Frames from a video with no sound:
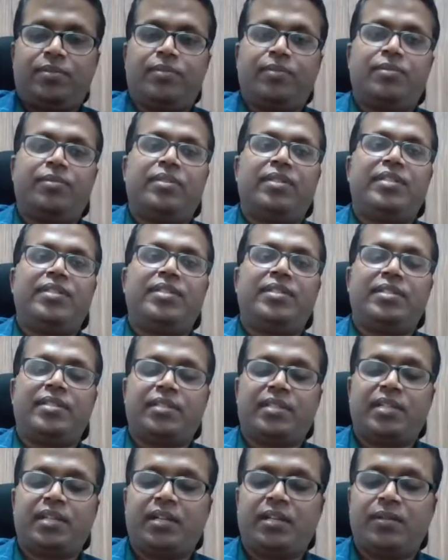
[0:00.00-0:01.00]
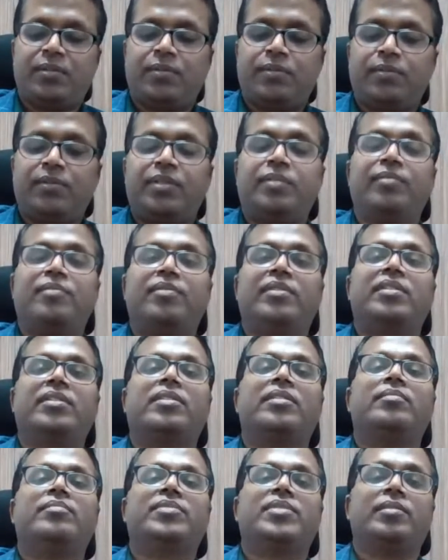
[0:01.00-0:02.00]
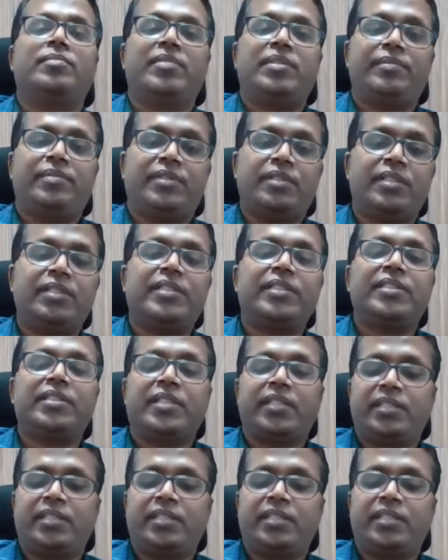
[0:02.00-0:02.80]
So this is how we overcome some difficulties,